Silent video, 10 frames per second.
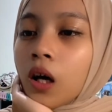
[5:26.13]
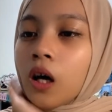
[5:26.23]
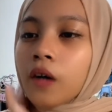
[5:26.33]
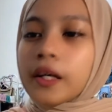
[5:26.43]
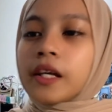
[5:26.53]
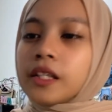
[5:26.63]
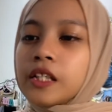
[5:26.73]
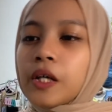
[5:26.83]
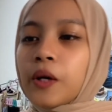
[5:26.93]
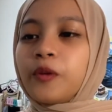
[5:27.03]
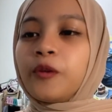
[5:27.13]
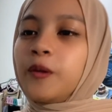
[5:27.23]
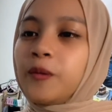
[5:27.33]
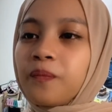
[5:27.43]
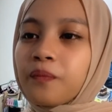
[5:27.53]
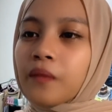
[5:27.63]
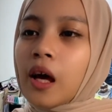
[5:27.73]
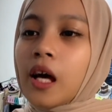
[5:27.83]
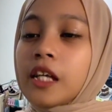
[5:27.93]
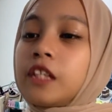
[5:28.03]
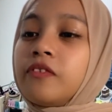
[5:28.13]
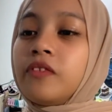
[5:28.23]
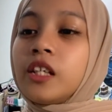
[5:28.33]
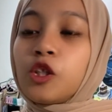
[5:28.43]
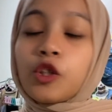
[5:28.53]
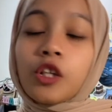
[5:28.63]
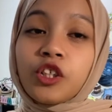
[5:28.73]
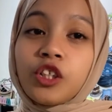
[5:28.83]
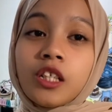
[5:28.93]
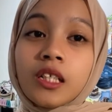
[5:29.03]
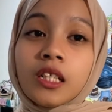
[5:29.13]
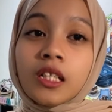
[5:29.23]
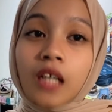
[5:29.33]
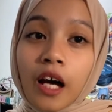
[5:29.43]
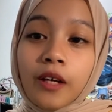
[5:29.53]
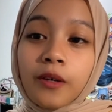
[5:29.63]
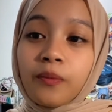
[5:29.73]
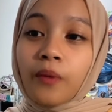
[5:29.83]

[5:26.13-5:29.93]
Okay. So giving instruction is a type